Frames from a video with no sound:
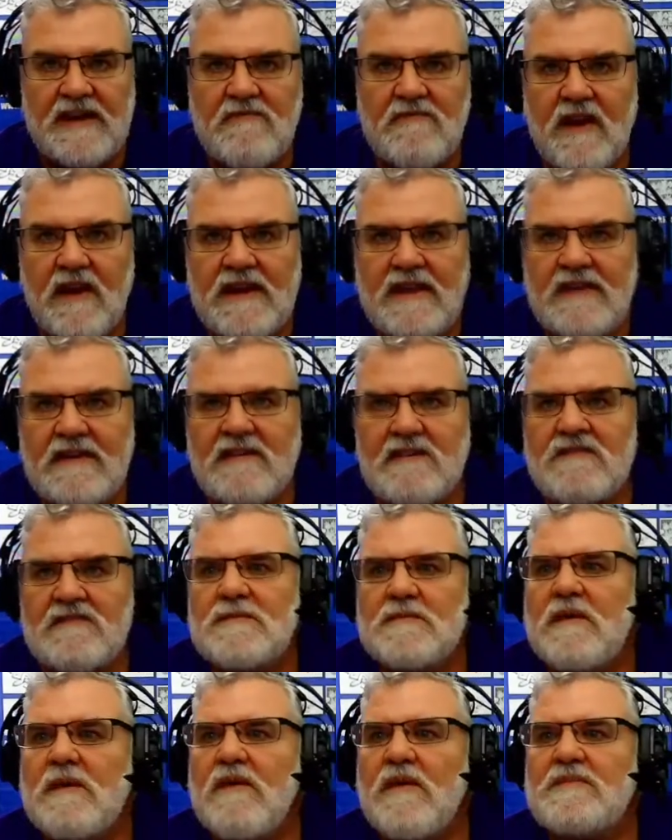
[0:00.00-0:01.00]
right? There's
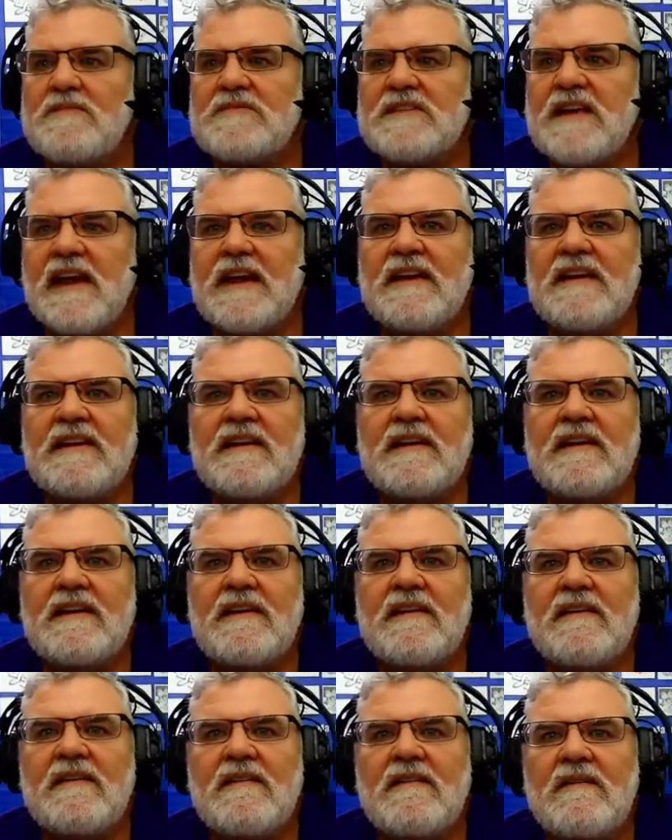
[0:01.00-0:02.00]
my website.
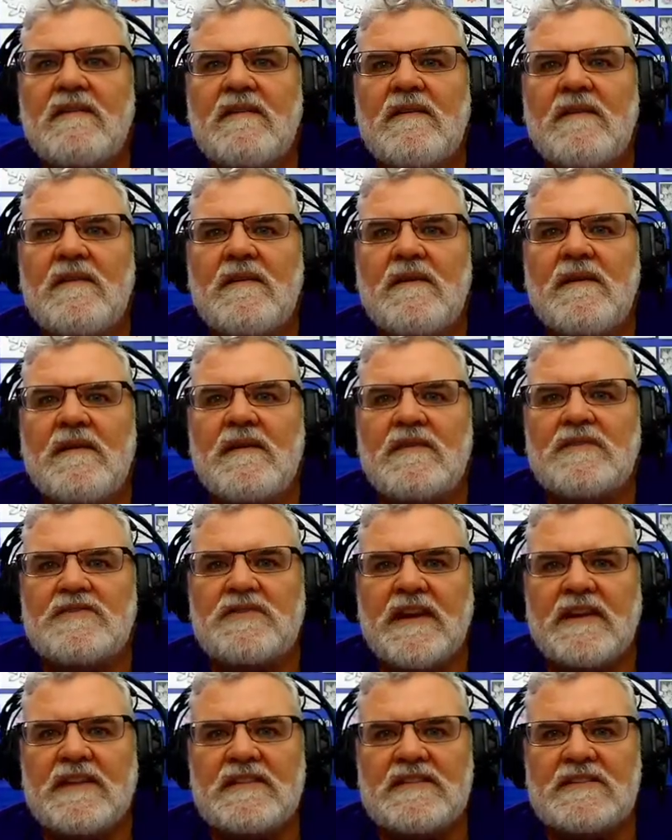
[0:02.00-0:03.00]

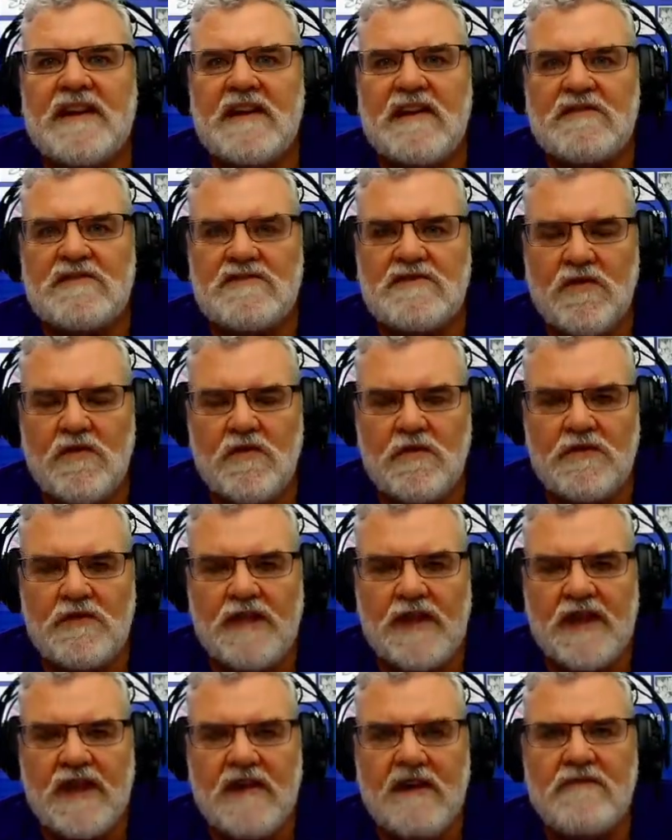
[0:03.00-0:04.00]
Check this out. You scroll
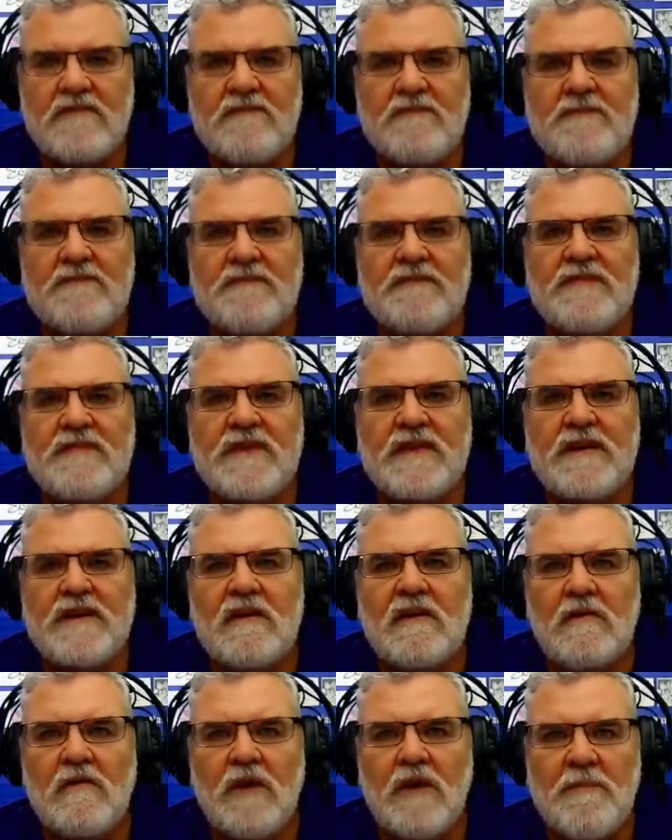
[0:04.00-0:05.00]
down,
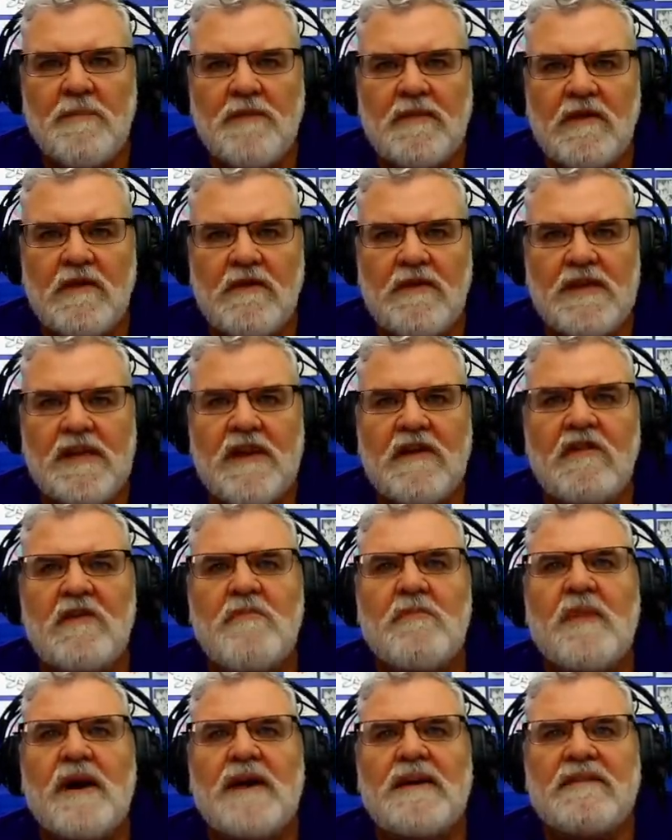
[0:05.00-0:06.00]
right below the yellow
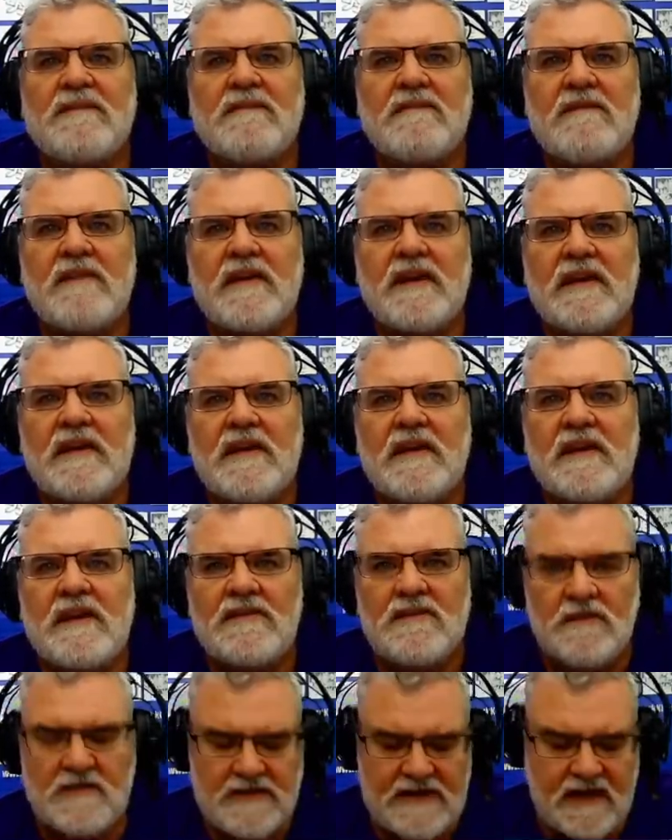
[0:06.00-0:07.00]
button,
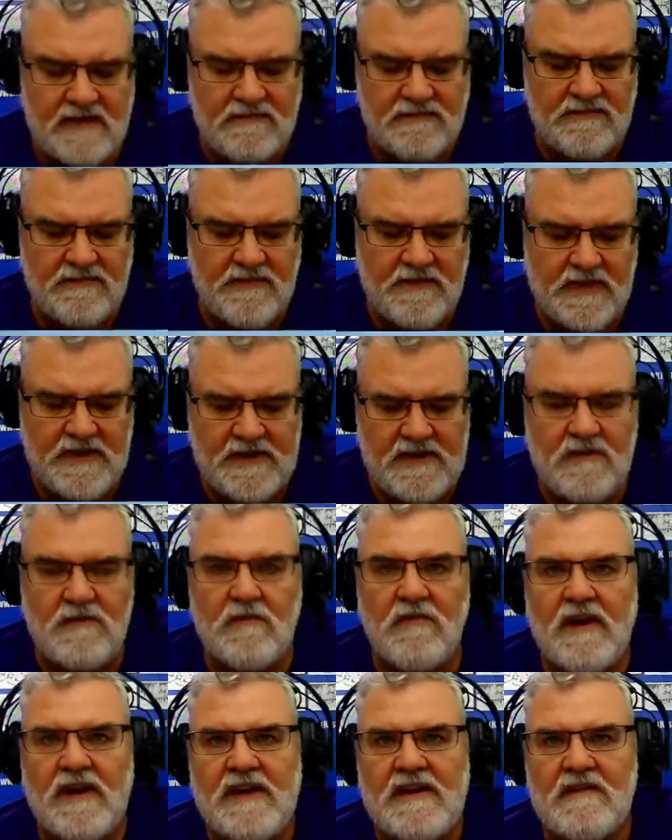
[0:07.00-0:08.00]
there's that video
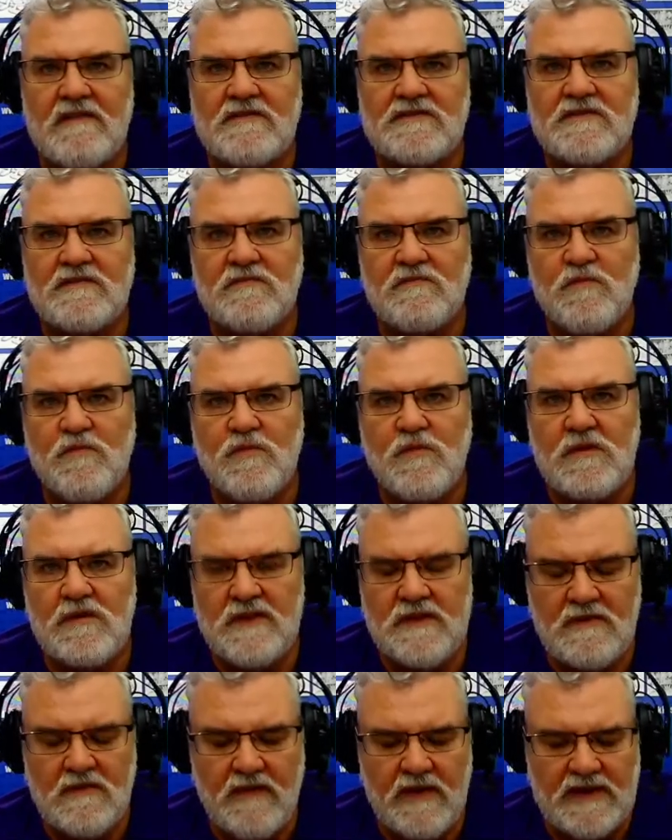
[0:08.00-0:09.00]
right here. It's a
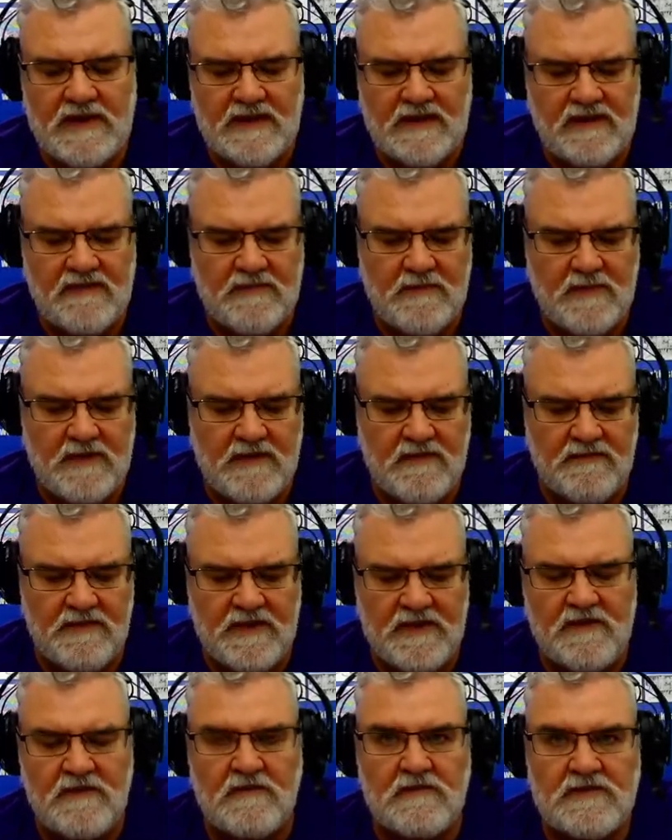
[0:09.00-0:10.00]
really great 11 minute
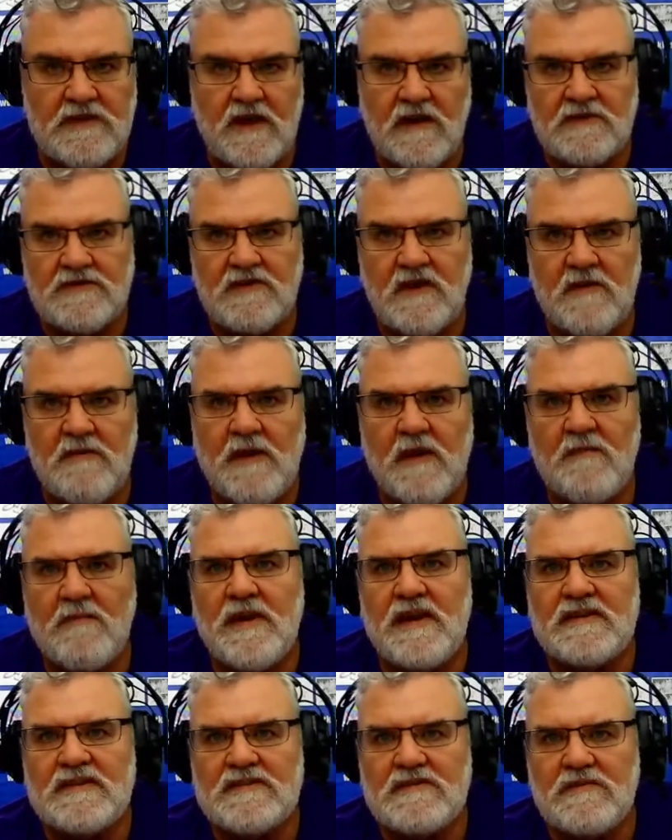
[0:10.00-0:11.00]
video. It tells all about
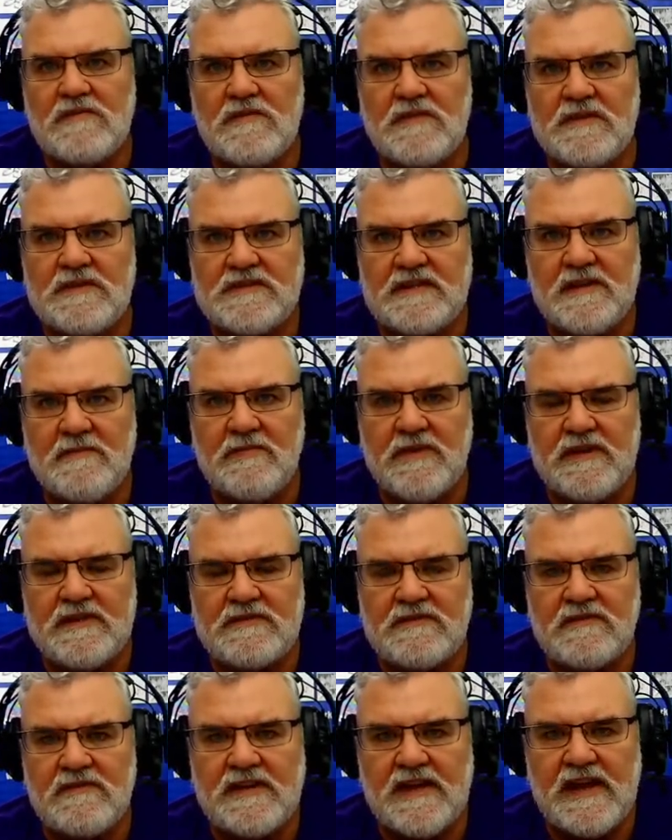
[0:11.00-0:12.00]
my school
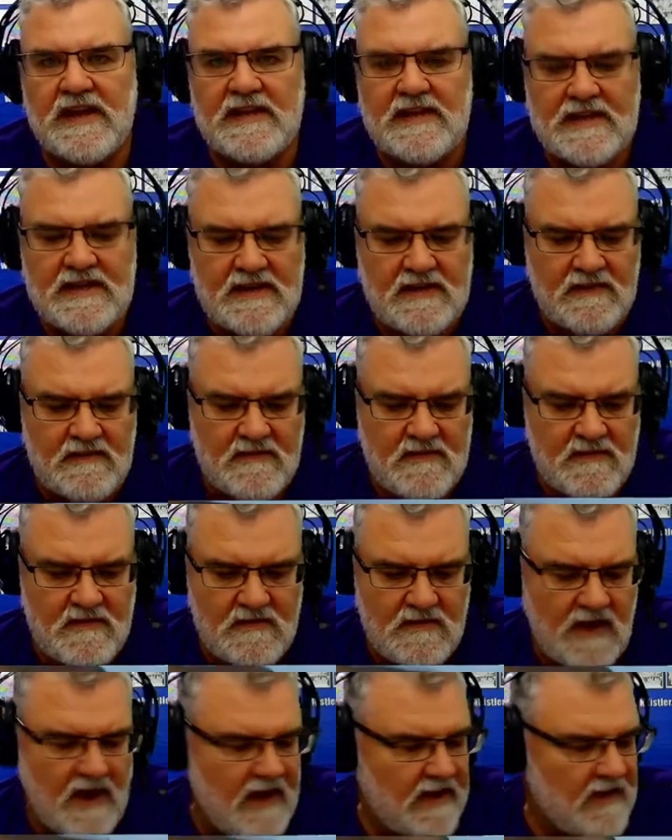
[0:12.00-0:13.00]
assemblies, okay? I